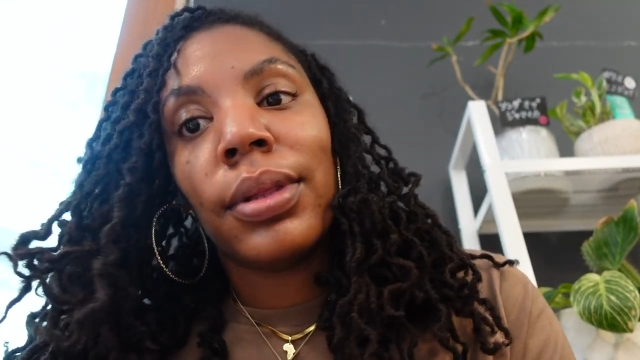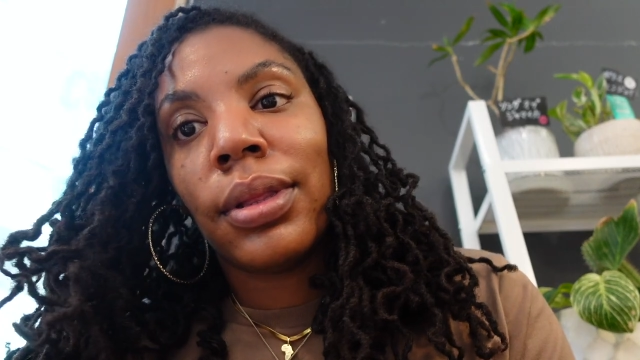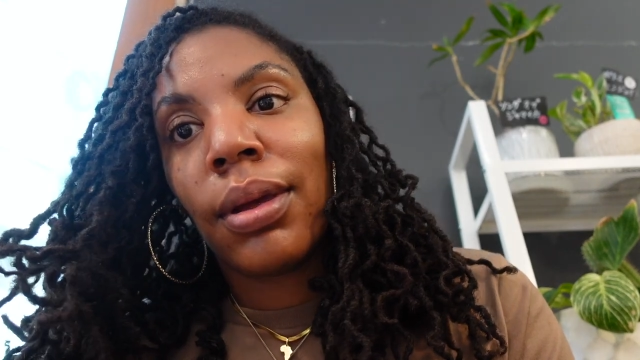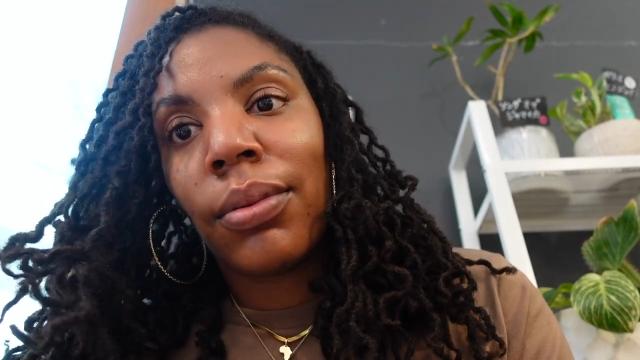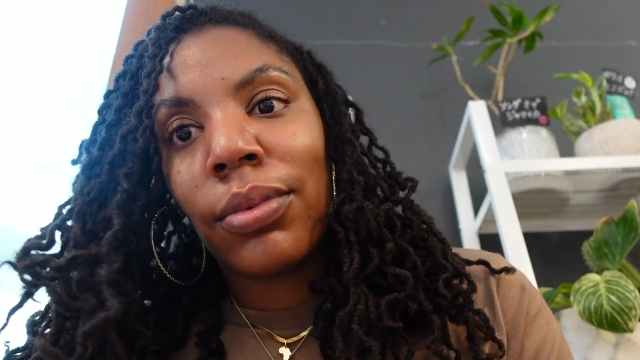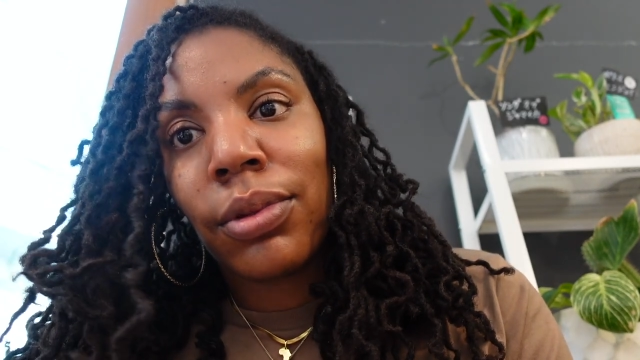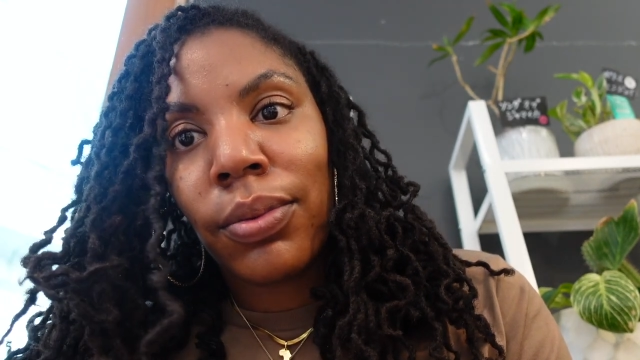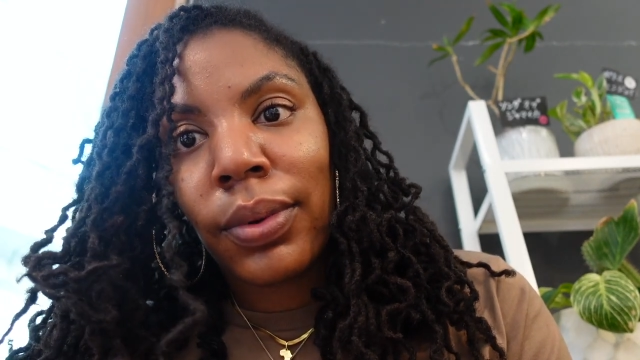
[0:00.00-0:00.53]

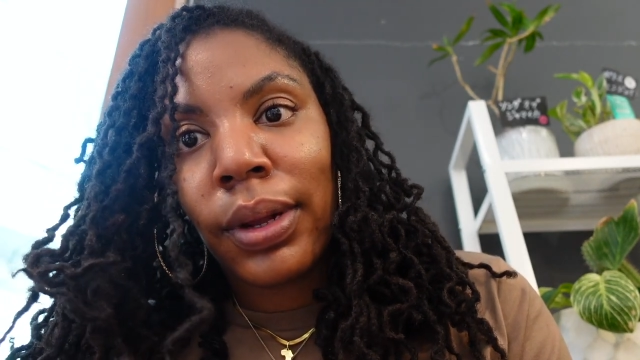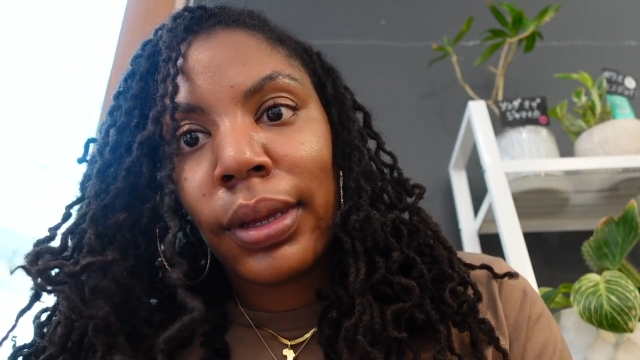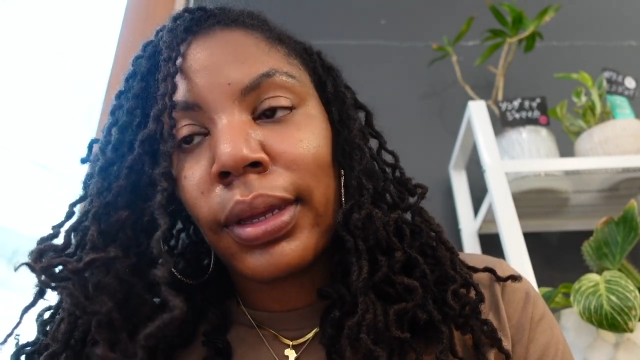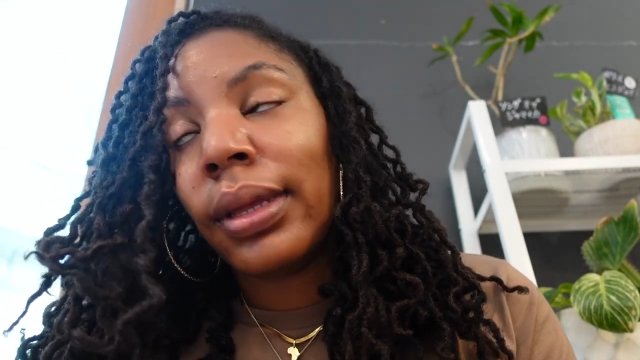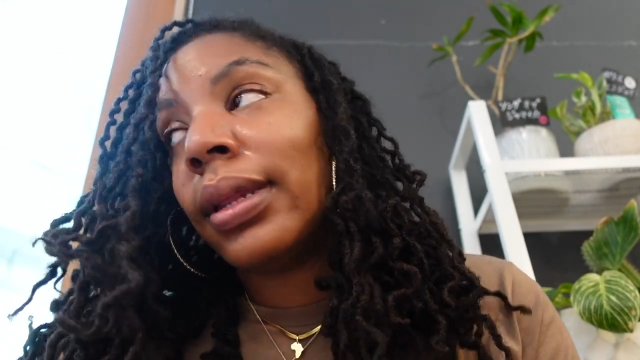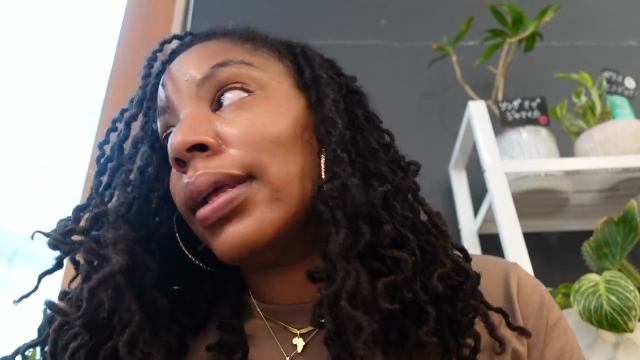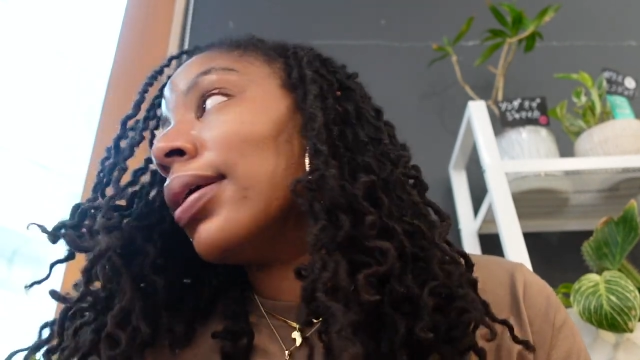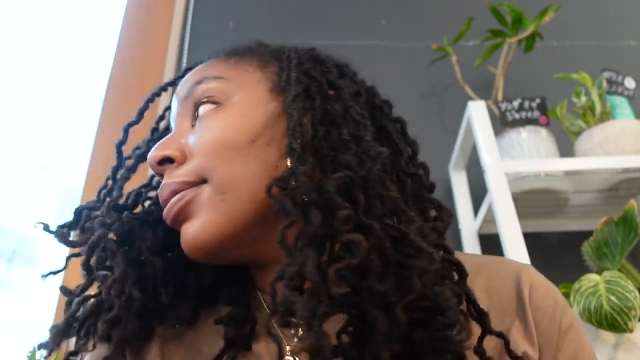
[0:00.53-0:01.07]
sandwich when I
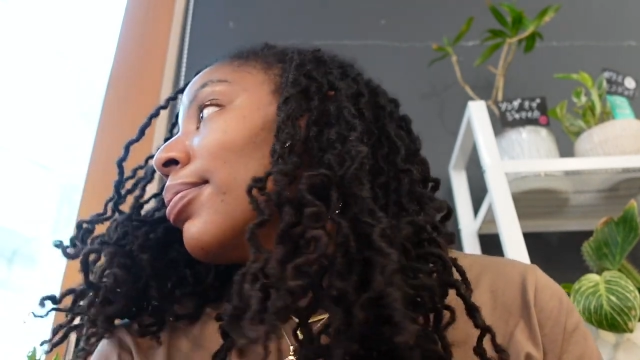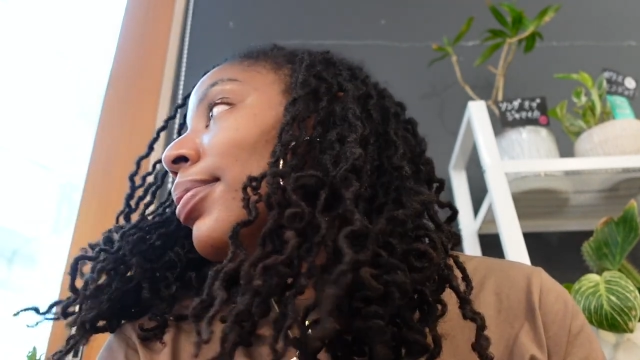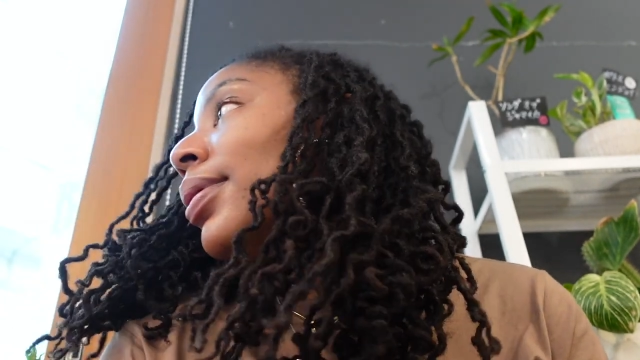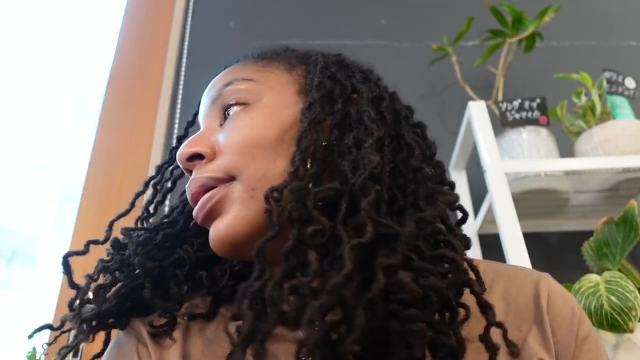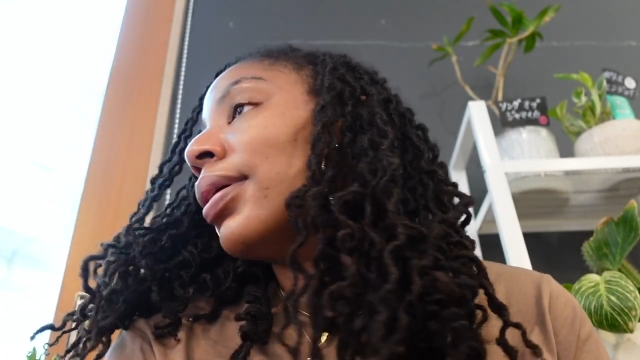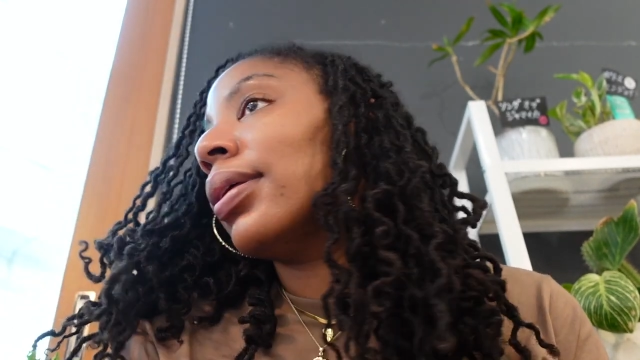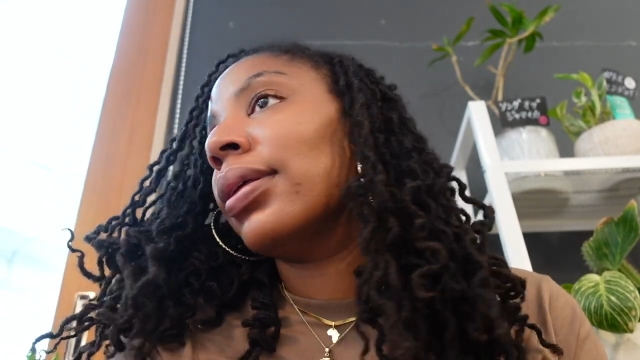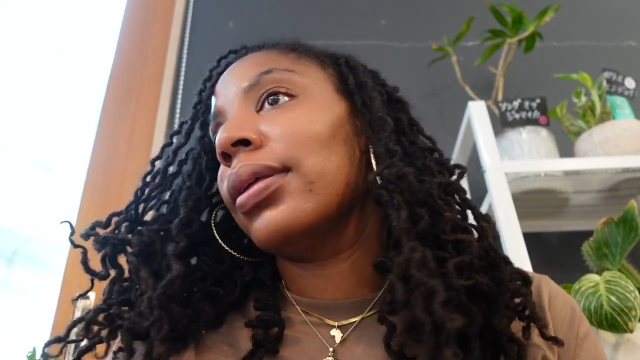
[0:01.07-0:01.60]
get it. Oh,
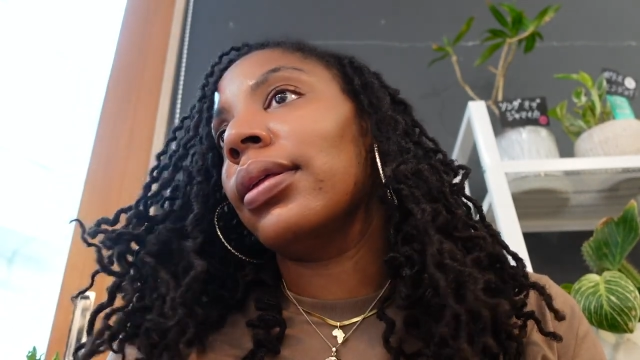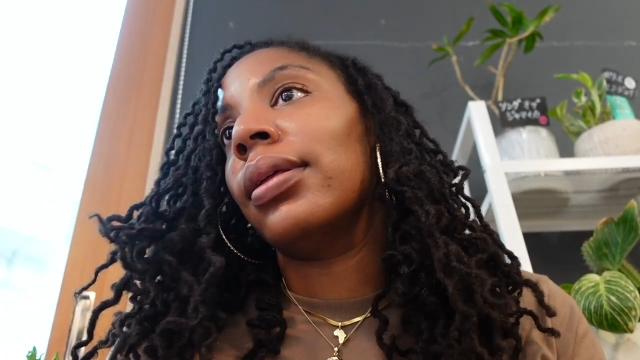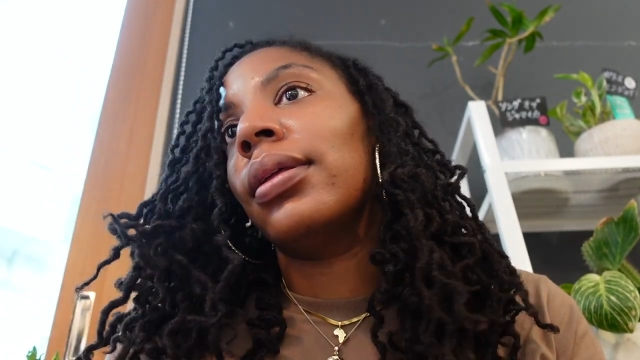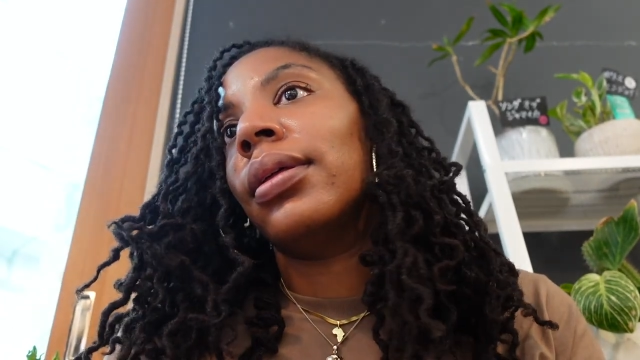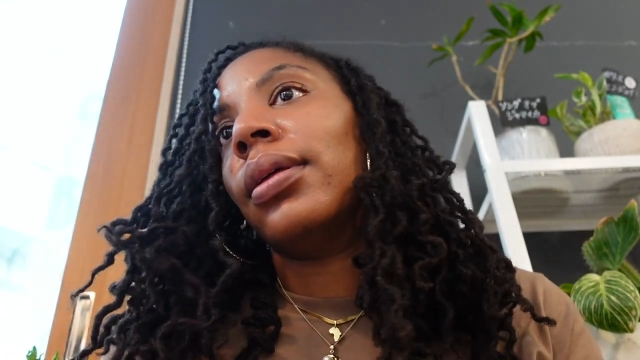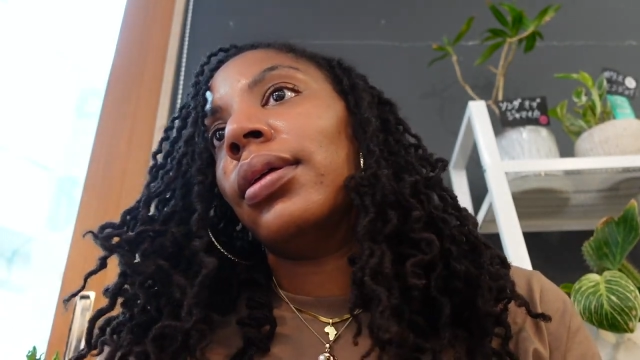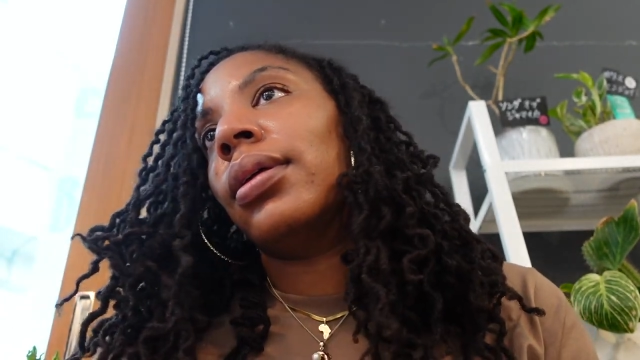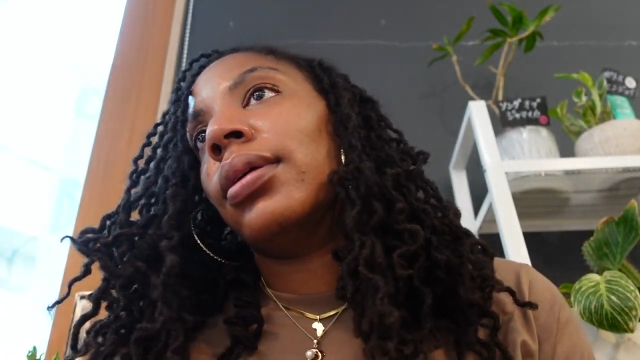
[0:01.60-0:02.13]
chicken
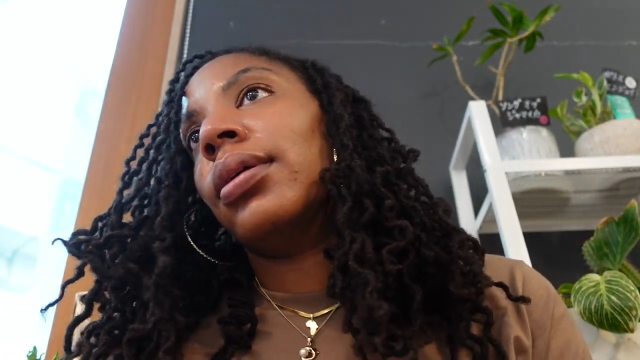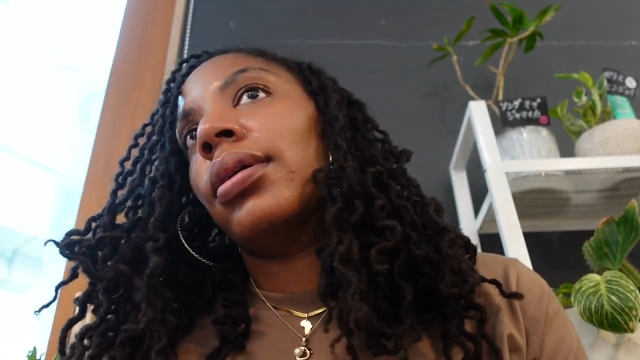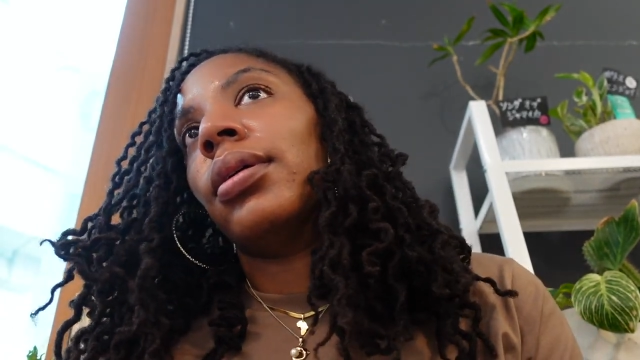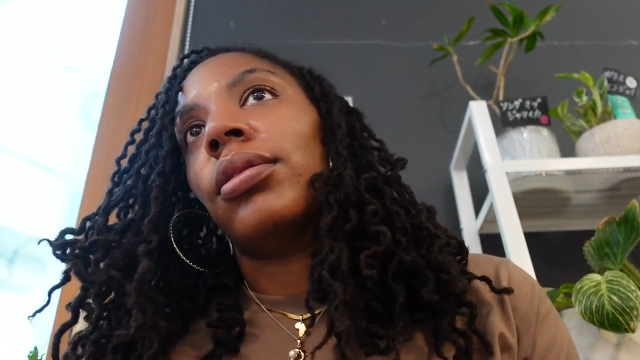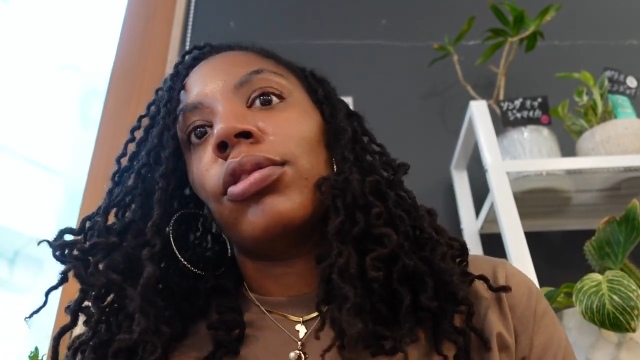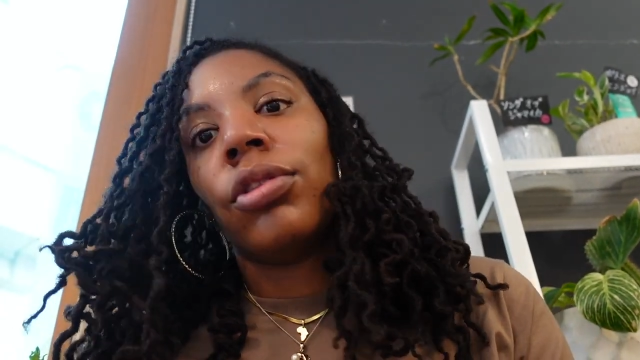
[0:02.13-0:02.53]
crab burger.